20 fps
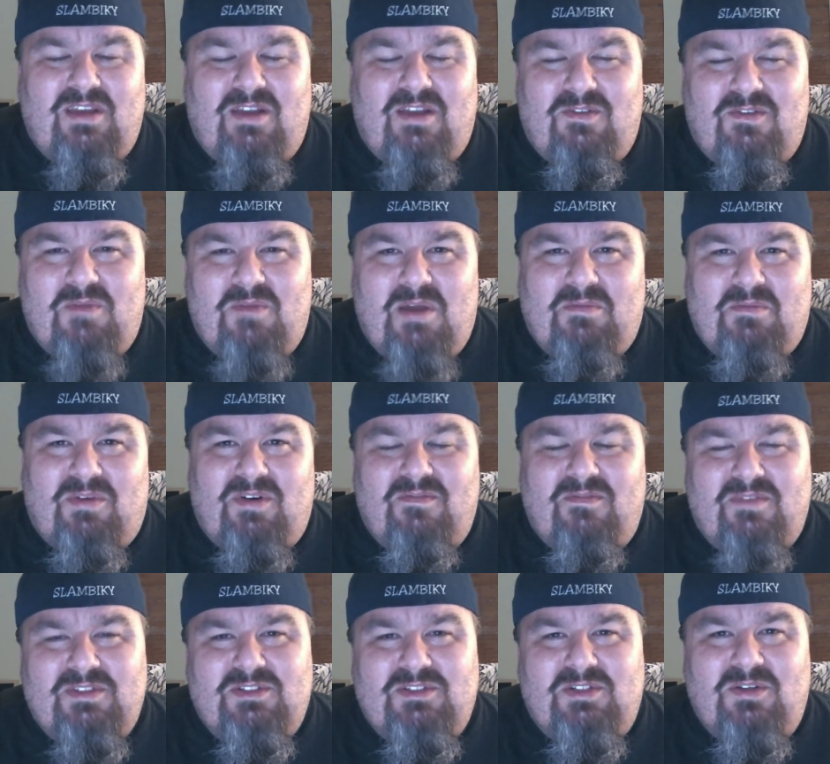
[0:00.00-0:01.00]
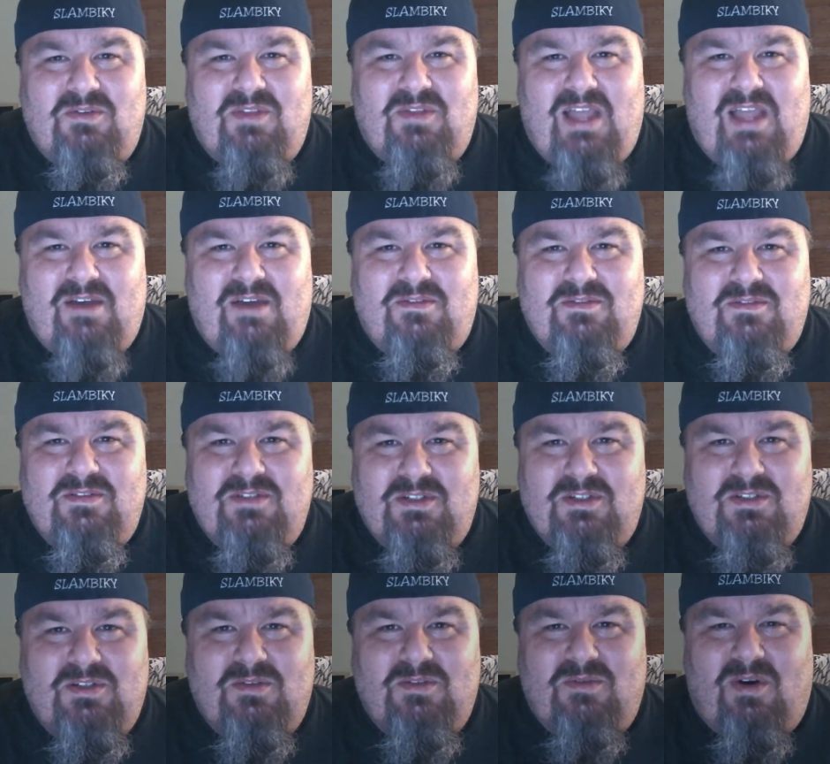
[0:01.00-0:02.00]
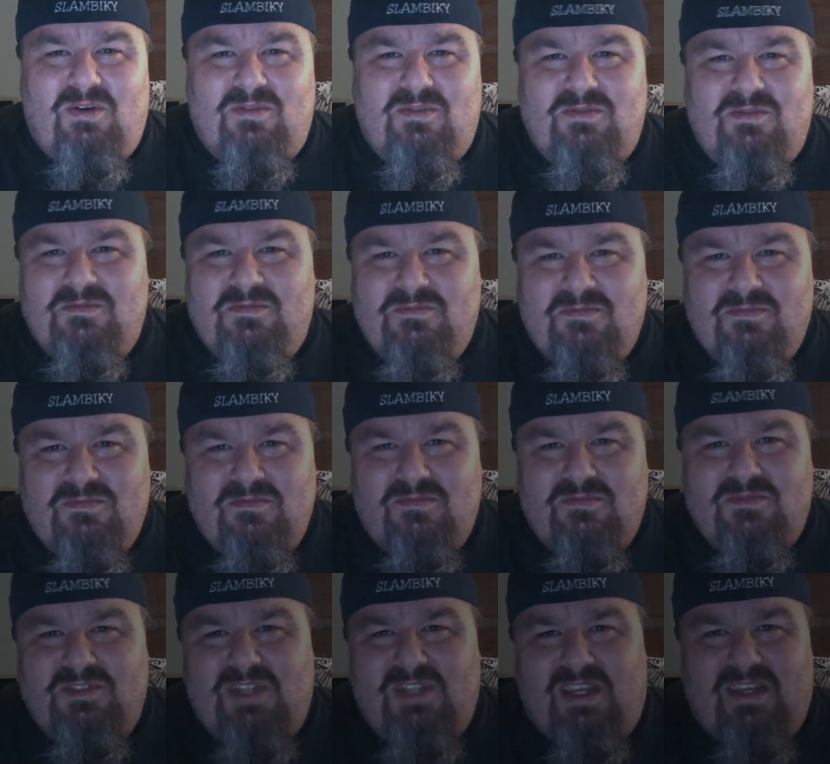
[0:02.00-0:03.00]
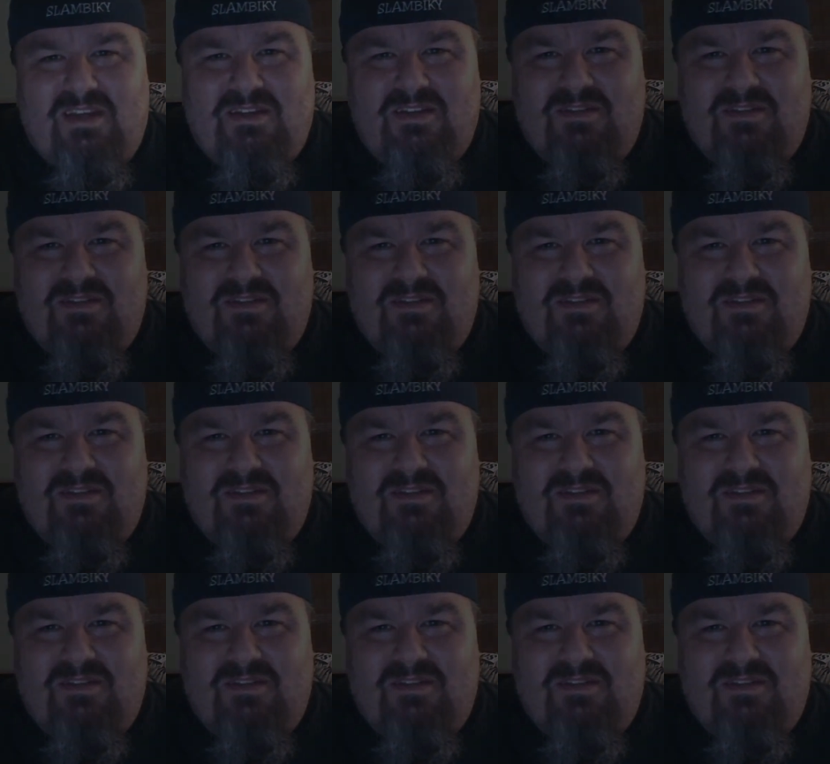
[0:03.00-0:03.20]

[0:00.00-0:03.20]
And remember, it's too loud, you're too old. See